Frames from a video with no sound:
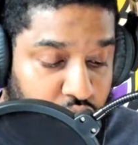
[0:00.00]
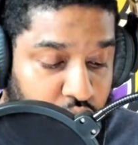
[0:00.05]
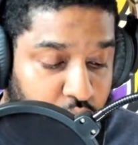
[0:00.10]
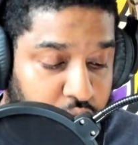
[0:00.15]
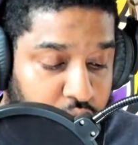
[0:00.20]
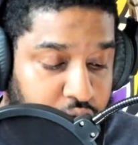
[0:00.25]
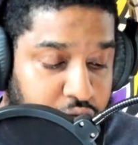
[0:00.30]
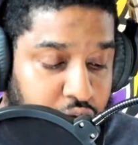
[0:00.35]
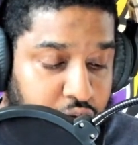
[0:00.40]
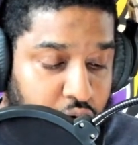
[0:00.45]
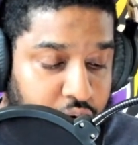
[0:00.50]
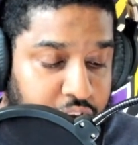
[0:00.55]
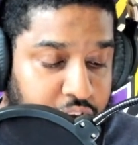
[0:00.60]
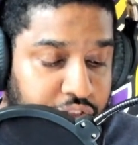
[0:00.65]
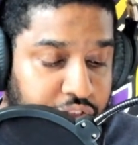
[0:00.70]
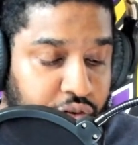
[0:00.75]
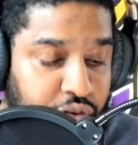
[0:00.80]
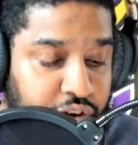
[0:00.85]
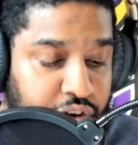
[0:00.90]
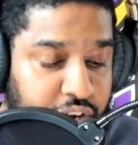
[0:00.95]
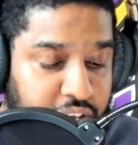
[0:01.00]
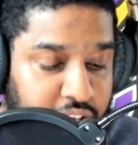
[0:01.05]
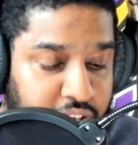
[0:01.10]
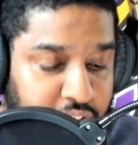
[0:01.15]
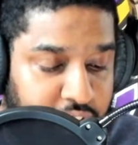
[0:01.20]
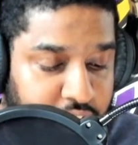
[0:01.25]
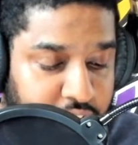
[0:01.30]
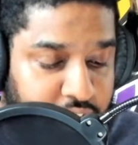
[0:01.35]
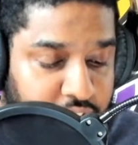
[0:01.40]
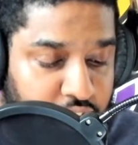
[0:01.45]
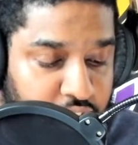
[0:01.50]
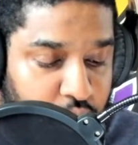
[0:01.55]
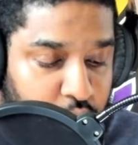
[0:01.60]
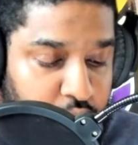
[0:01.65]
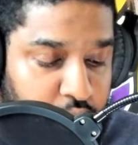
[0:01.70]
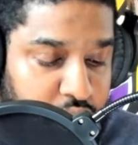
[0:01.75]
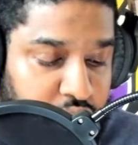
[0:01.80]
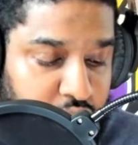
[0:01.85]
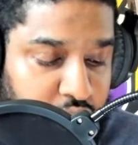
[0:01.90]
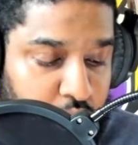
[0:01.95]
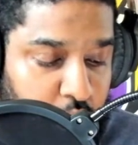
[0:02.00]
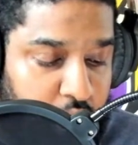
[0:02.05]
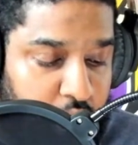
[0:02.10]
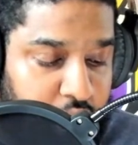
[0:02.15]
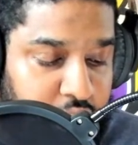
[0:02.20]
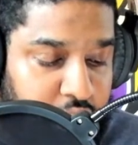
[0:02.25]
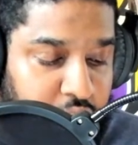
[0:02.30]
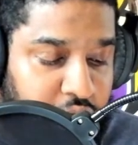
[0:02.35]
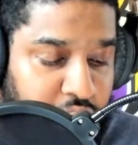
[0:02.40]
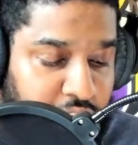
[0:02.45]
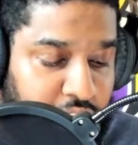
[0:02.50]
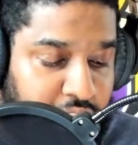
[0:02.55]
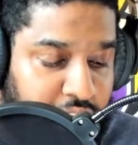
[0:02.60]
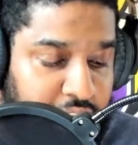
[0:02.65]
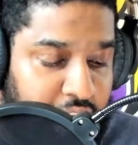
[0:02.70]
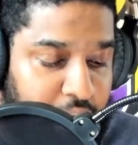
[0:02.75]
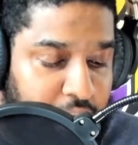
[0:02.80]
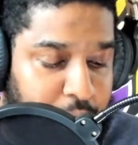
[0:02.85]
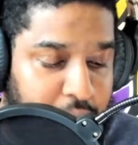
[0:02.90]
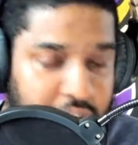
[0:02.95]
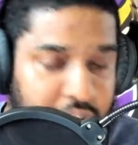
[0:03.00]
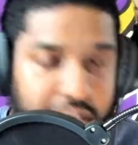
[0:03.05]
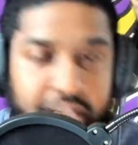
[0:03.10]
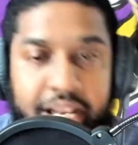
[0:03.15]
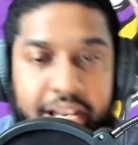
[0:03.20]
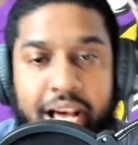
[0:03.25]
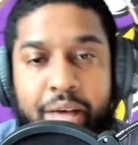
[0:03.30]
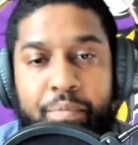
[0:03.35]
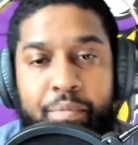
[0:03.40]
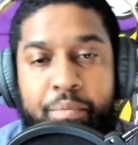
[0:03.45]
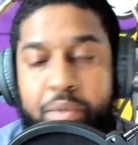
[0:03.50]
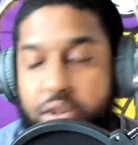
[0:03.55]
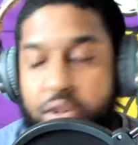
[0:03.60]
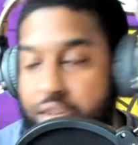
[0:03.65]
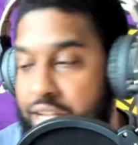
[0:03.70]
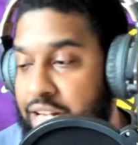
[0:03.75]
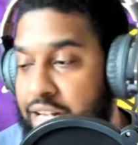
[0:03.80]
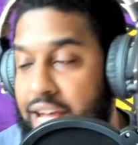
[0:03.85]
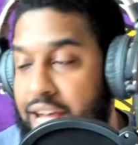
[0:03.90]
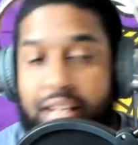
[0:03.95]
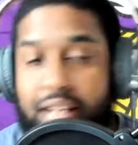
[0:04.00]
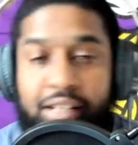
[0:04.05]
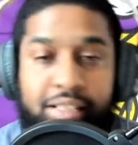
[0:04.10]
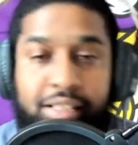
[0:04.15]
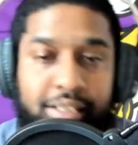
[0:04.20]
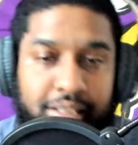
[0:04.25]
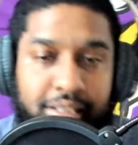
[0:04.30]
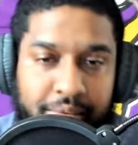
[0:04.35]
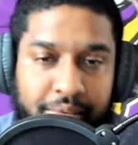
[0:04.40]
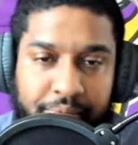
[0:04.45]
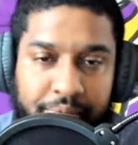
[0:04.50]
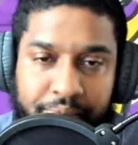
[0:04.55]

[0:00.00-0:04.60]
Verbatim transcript: with 43 a year with $258 million, million dollars.